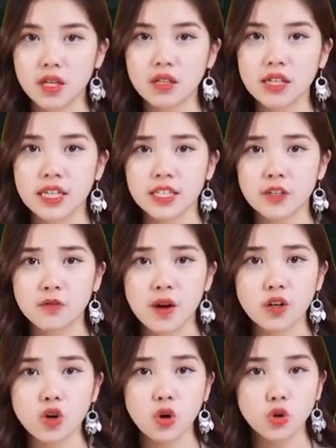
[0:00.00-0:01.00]
I'd love
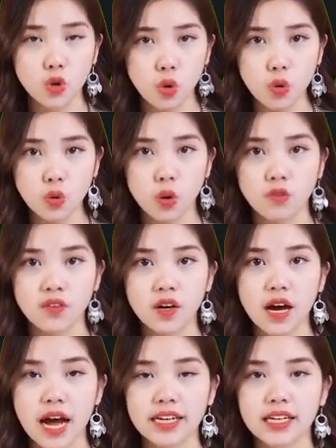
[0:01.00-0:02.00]
for something like
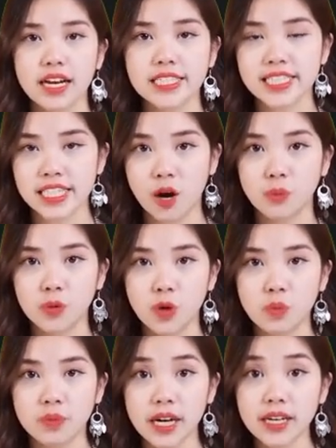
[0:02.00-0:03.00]
what was developed in
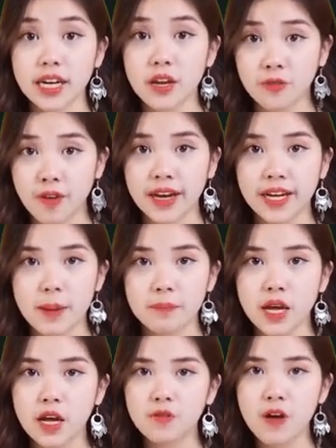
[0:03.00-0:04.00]
the movie
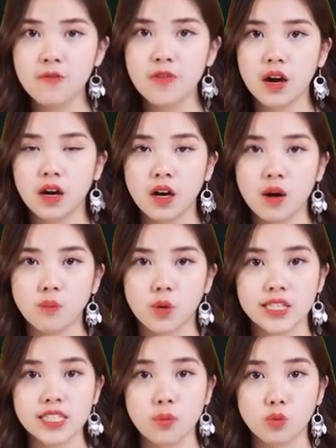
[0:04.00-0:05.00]
Brainstorm to be around in
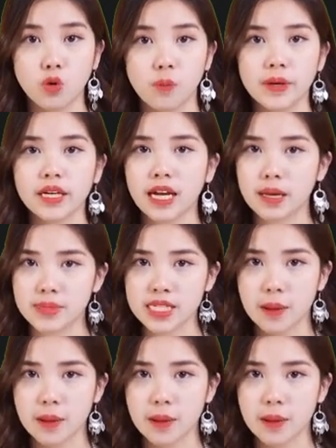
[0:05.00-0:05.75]
my lifetime.